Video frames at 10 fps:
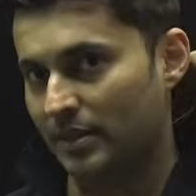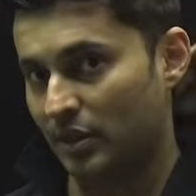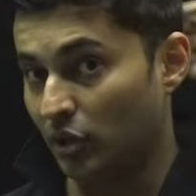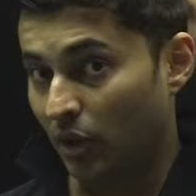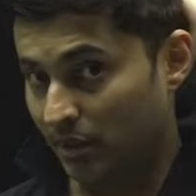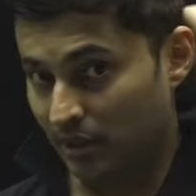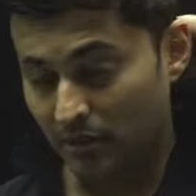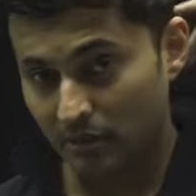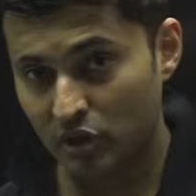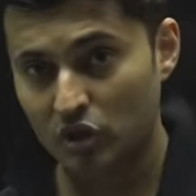not
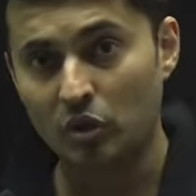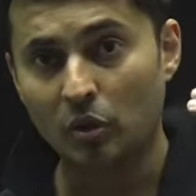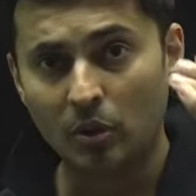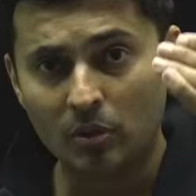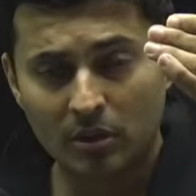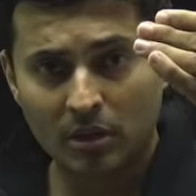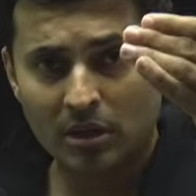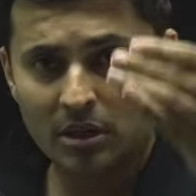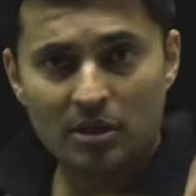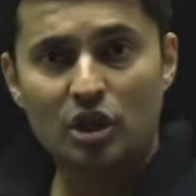so
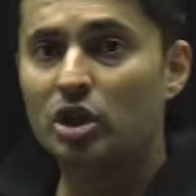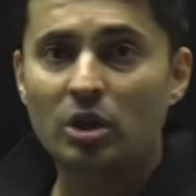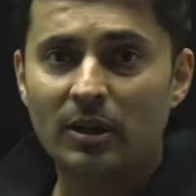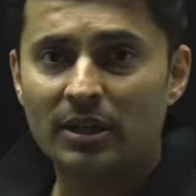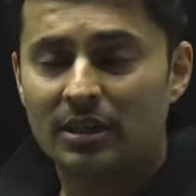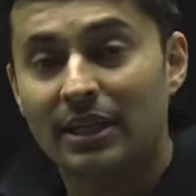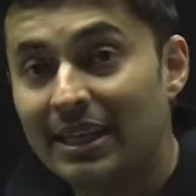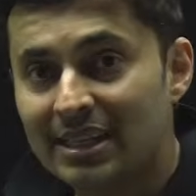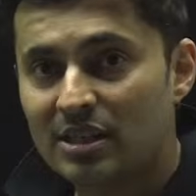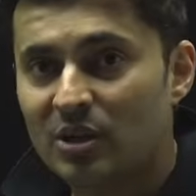short. It
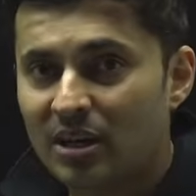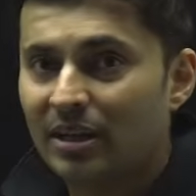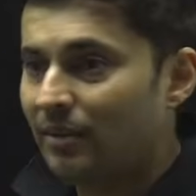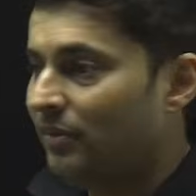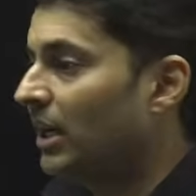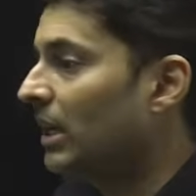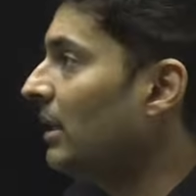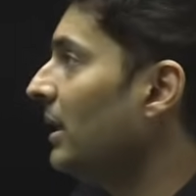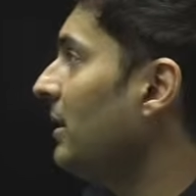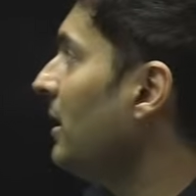is definitely
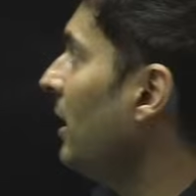lengthy and